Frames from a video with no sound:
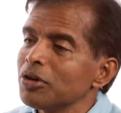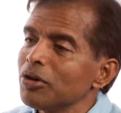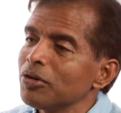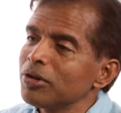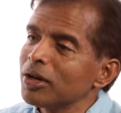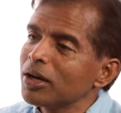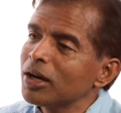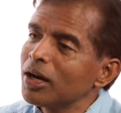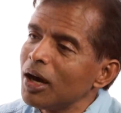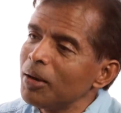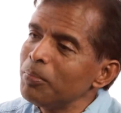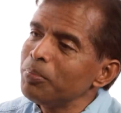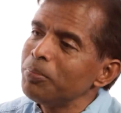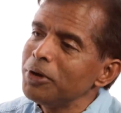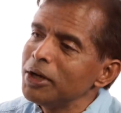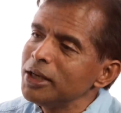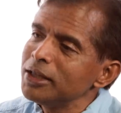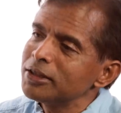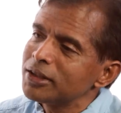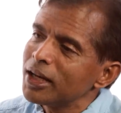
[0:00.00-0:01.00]
So the
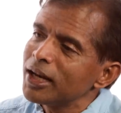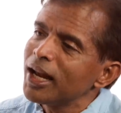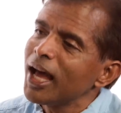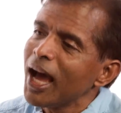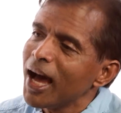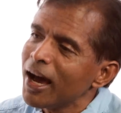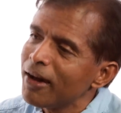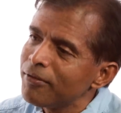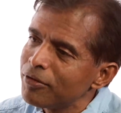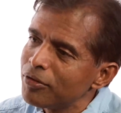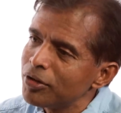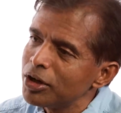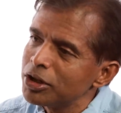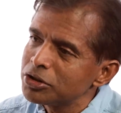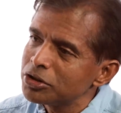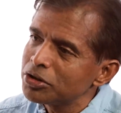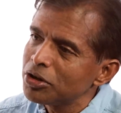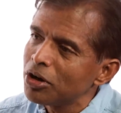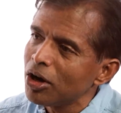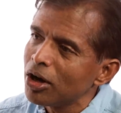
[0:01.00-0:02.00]
companies that have
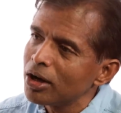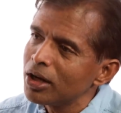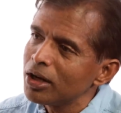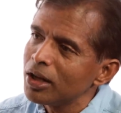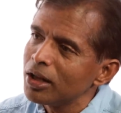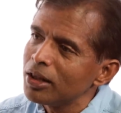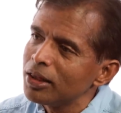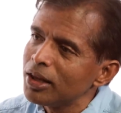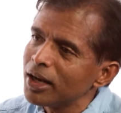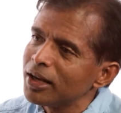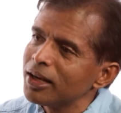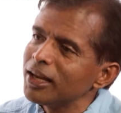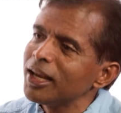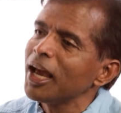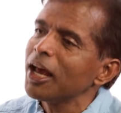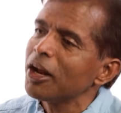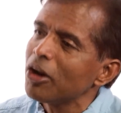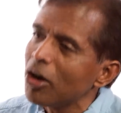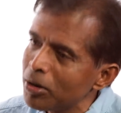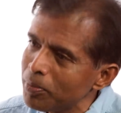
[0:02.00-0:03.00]
rich content that
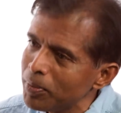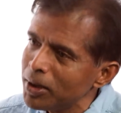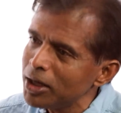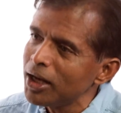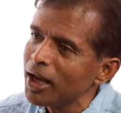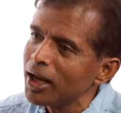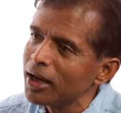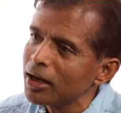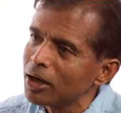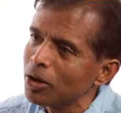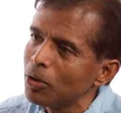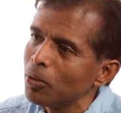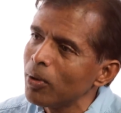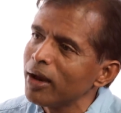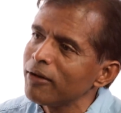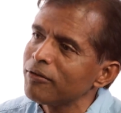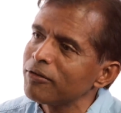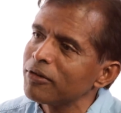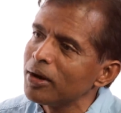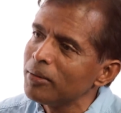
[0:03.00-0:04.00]
cannot be taken
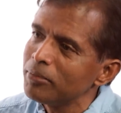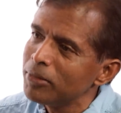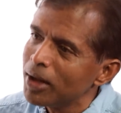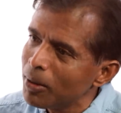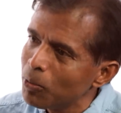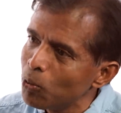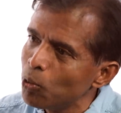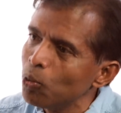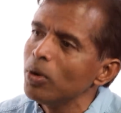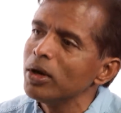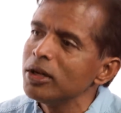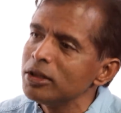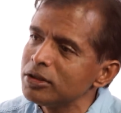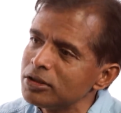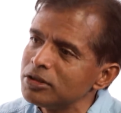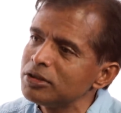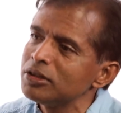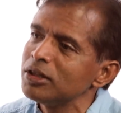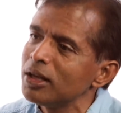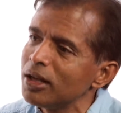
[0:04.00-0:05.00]
away from mm-hmm. them
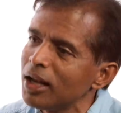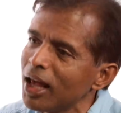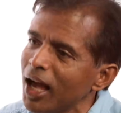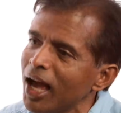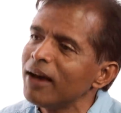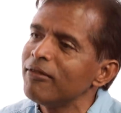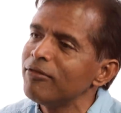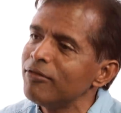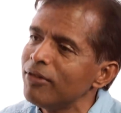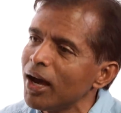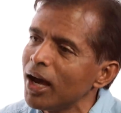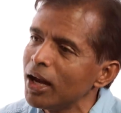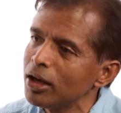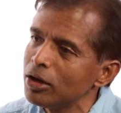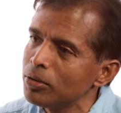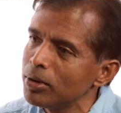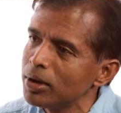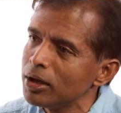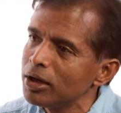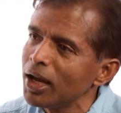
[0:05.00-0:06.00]
will still have
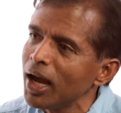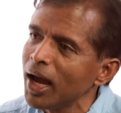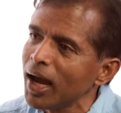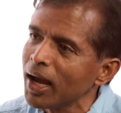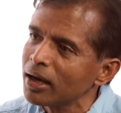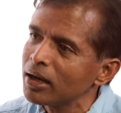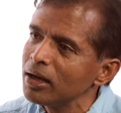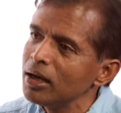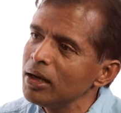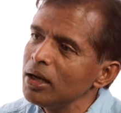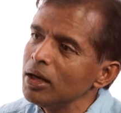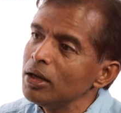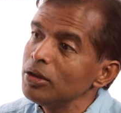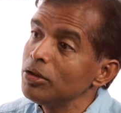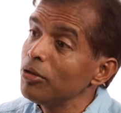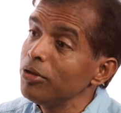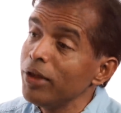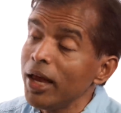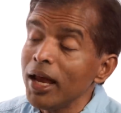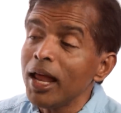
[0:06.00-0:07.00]
value intact
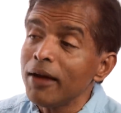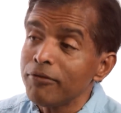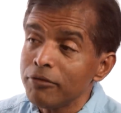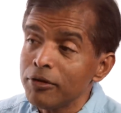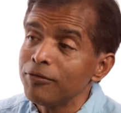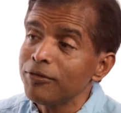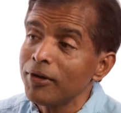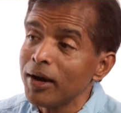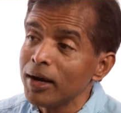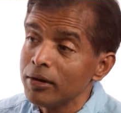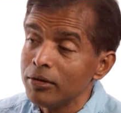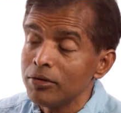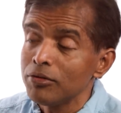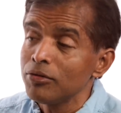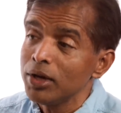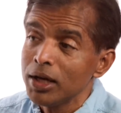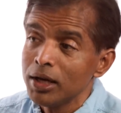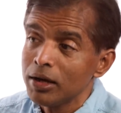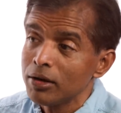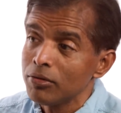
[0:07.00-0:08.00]
so they'll have to find,
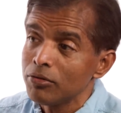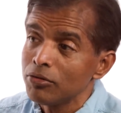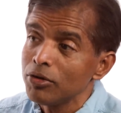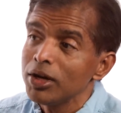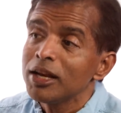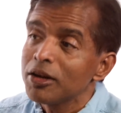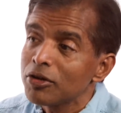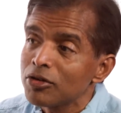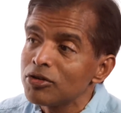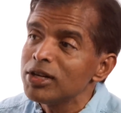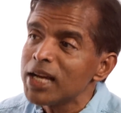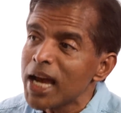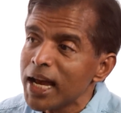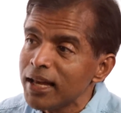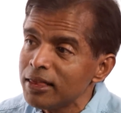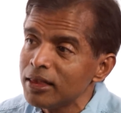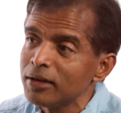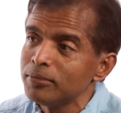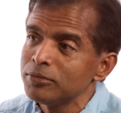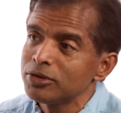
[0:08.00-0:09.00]
re
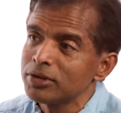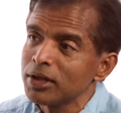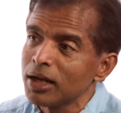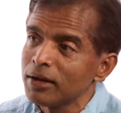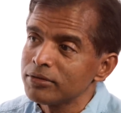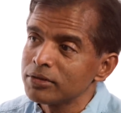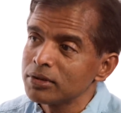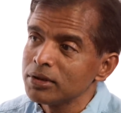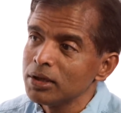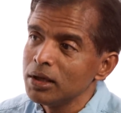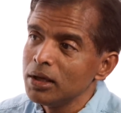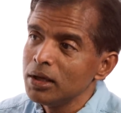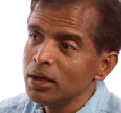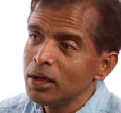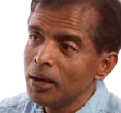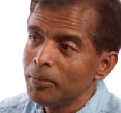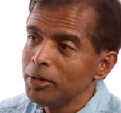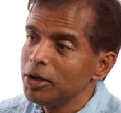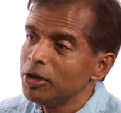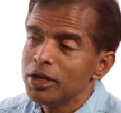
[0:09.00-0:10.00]
recreate themselves.
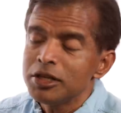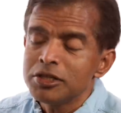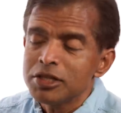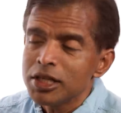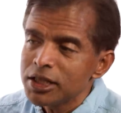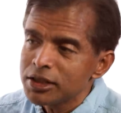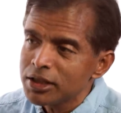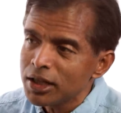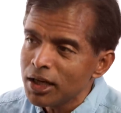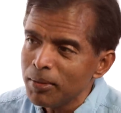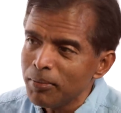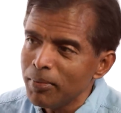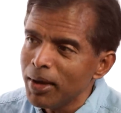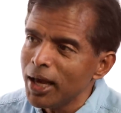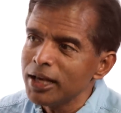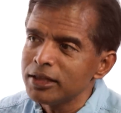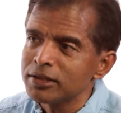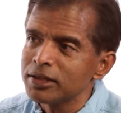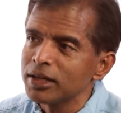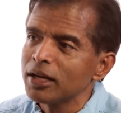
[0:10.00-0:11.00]
Mm-hmm. I mean, Disney is an
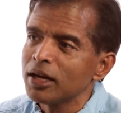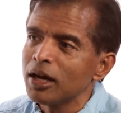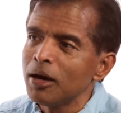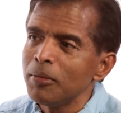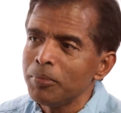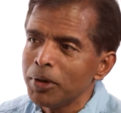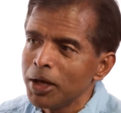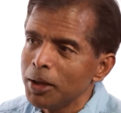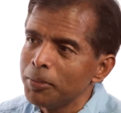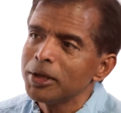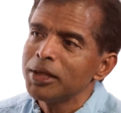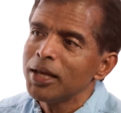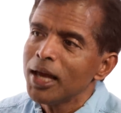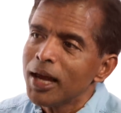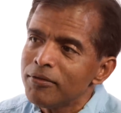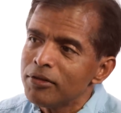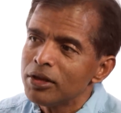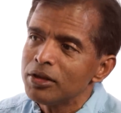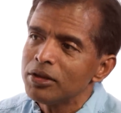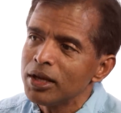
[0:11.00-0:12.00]
amazing company, but
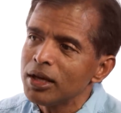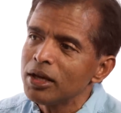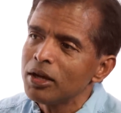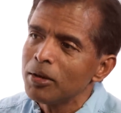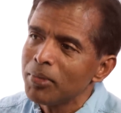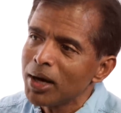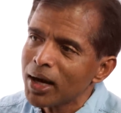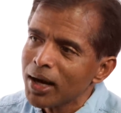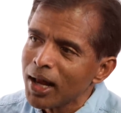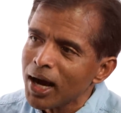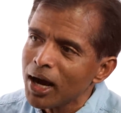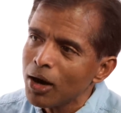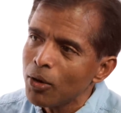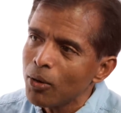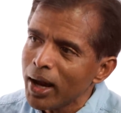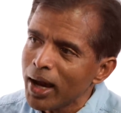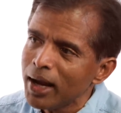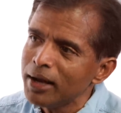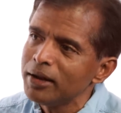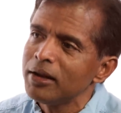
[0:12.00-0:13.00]
they have to think about
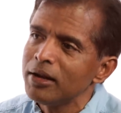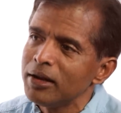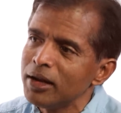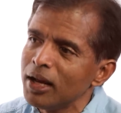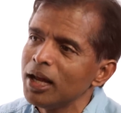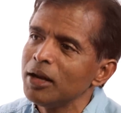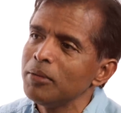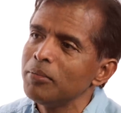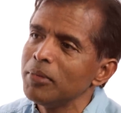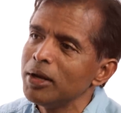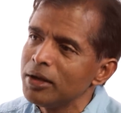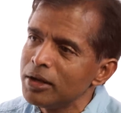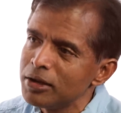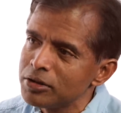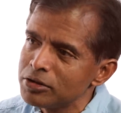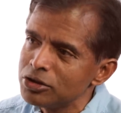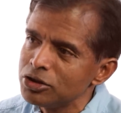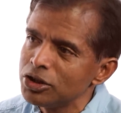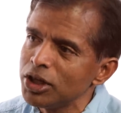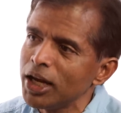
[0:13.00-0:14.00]
how entertainment
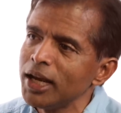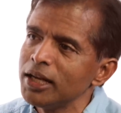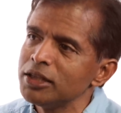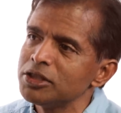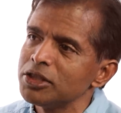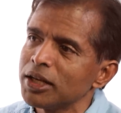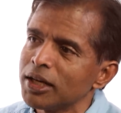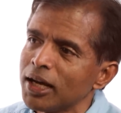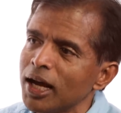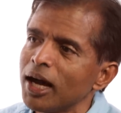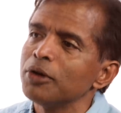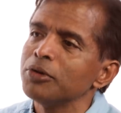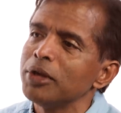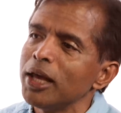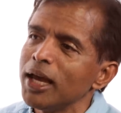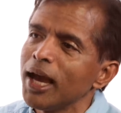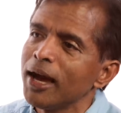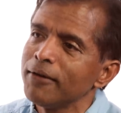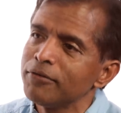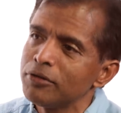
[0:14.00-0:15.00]
is changing and how
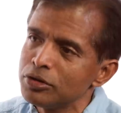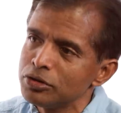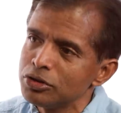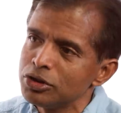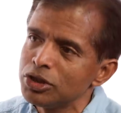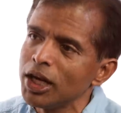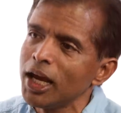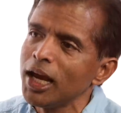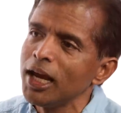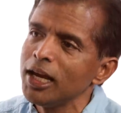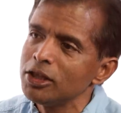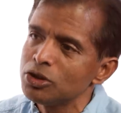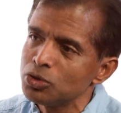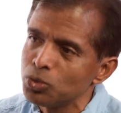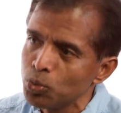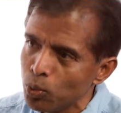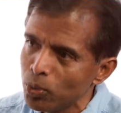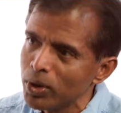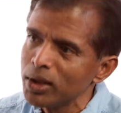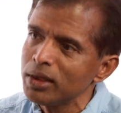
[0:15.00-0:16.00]
they have mm-hmm. to
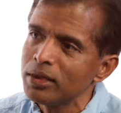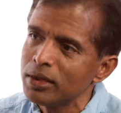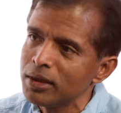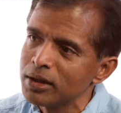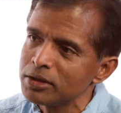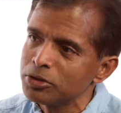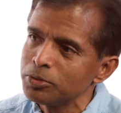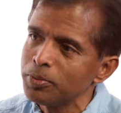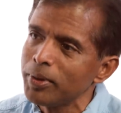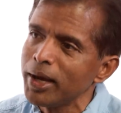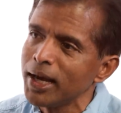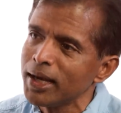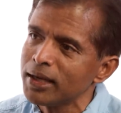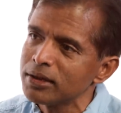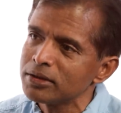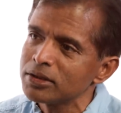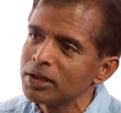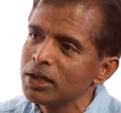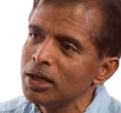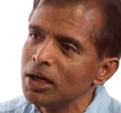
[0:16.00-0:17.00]
change with the
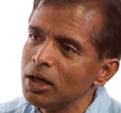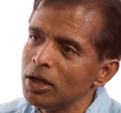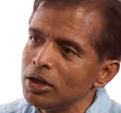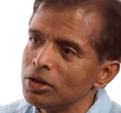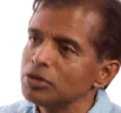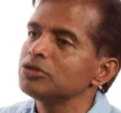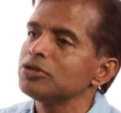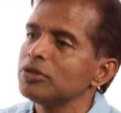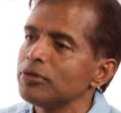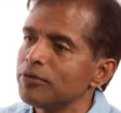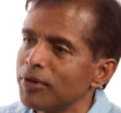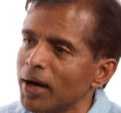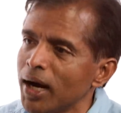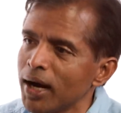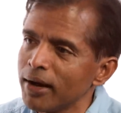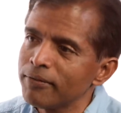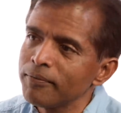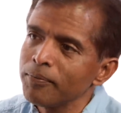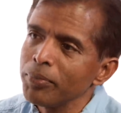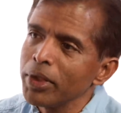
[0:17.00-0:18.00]
space to
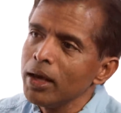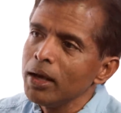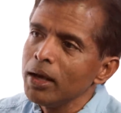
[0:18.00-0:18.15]
survive.